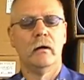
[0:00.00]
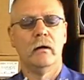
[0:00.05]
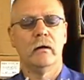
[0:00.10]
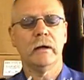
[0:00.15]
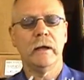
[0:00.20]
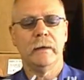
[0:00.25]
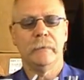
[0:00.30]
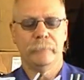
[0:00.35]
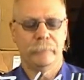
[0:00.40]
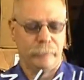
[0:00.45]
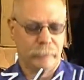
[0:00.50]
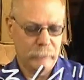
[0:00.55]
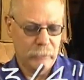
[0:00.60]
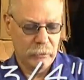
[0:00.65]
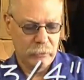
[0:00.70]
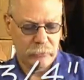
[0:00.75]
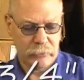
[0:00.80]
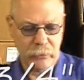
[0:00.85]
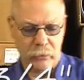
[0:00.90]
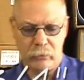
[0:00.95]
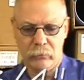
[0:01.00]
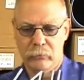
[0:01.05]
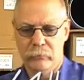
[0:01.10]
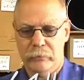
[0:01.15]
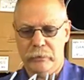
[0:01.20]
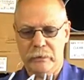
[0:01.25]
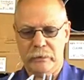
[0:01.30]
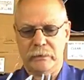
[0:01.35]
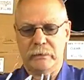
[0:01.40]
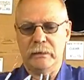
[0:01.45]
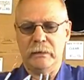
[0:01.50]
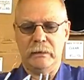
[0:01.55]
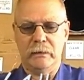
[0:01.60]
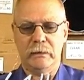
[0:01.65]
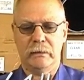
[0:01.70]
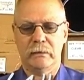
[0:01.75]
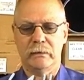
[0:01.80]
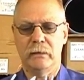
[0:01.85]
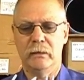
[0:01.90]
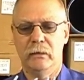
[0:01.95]
Okay, so this
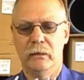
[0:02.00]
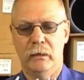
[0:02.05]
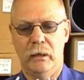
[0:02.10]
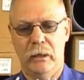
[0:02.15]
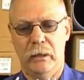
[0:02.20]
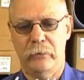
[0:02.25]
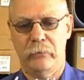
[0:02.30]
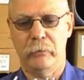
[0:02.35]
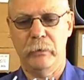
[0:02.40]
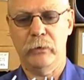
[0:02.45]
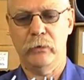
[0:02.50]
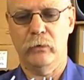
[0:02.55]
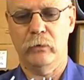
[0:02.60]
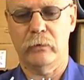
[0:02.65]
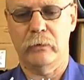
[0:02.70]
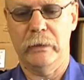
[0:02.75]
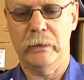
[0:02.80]
is 3/4